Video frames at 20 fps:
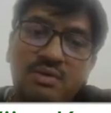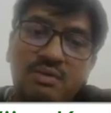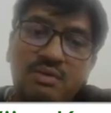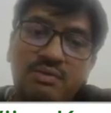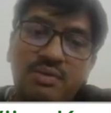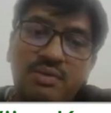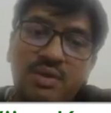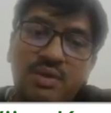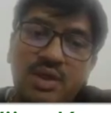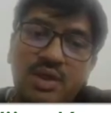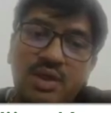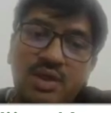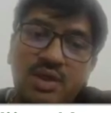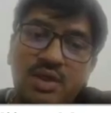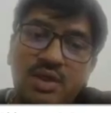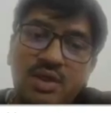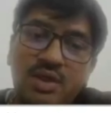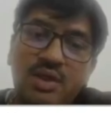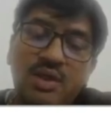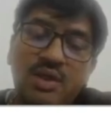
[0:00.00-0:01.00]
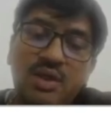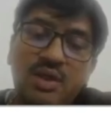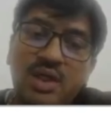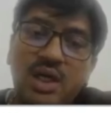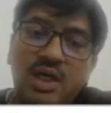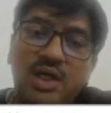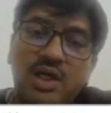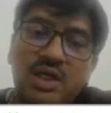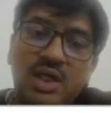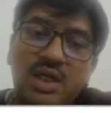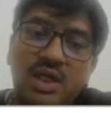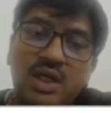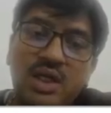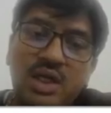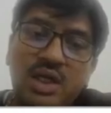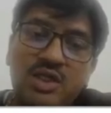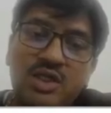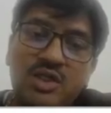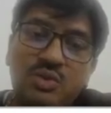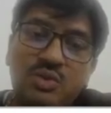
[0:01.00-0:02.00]
we can take
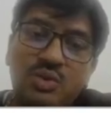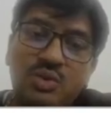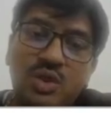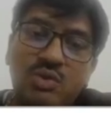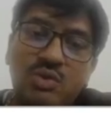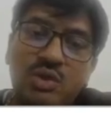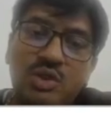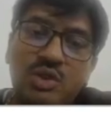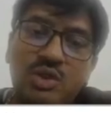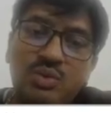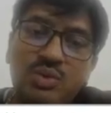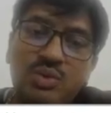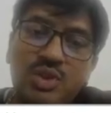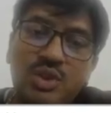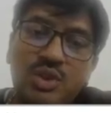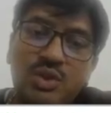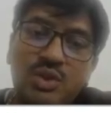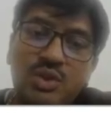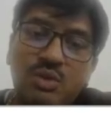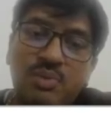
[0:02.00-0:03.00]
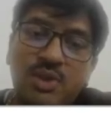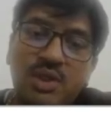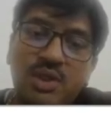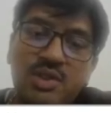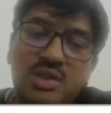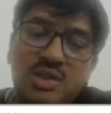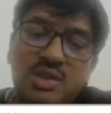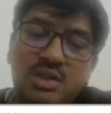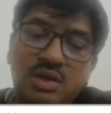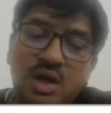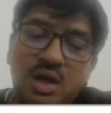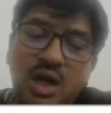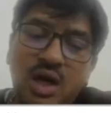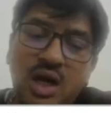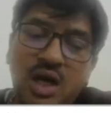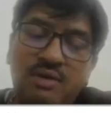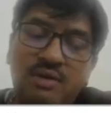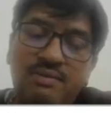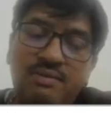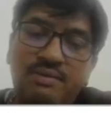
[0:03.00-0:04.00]
H2 equal to 0 plus
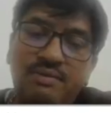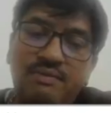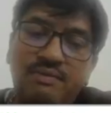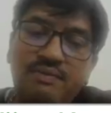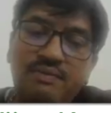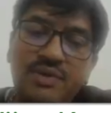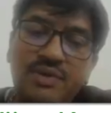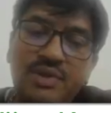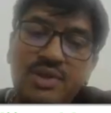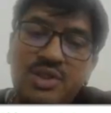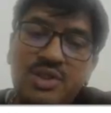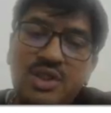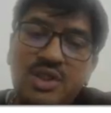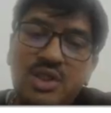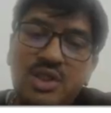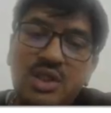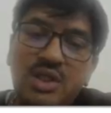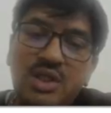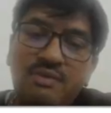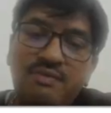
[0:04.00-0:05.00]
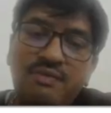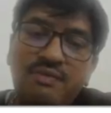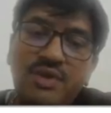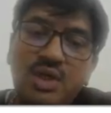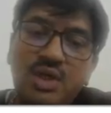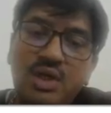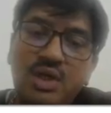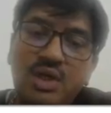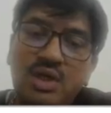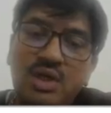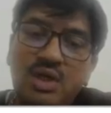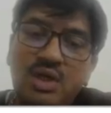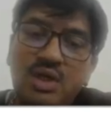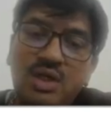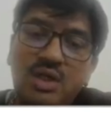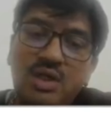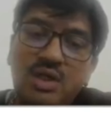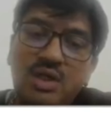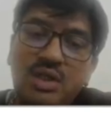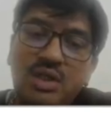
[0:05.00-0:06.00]
half G
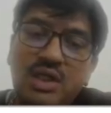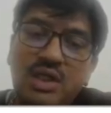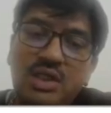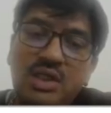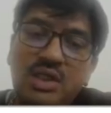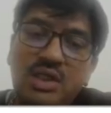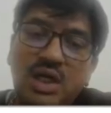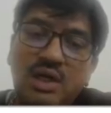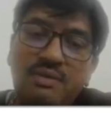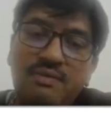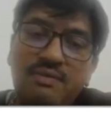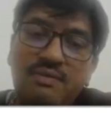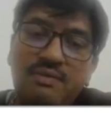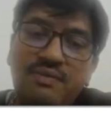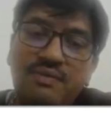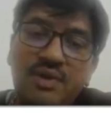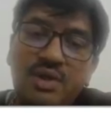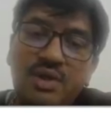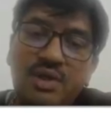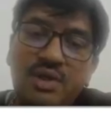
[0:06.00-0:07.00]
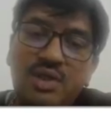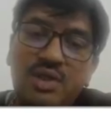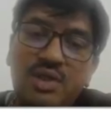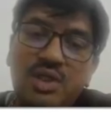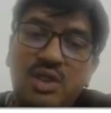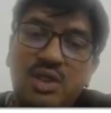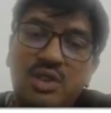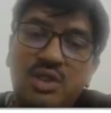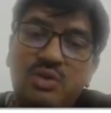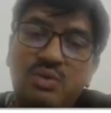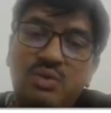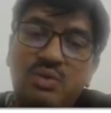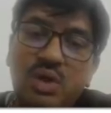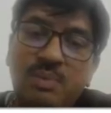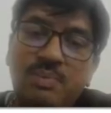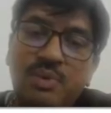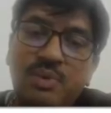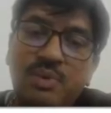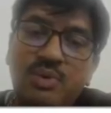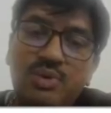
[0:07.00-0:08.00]
delta T2
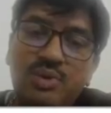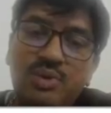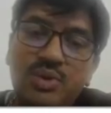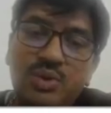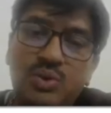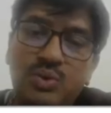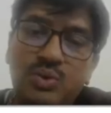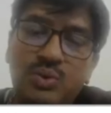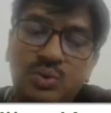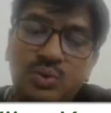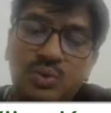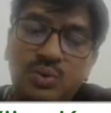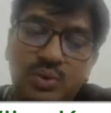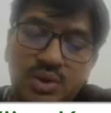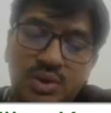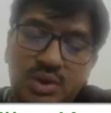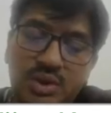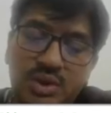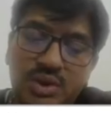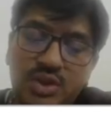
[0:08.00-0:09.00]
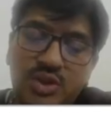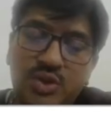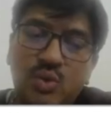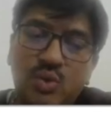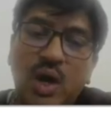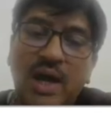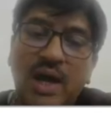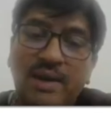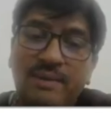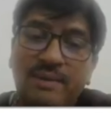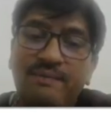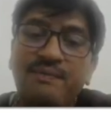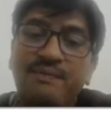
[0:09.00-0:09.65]
upon 2 square.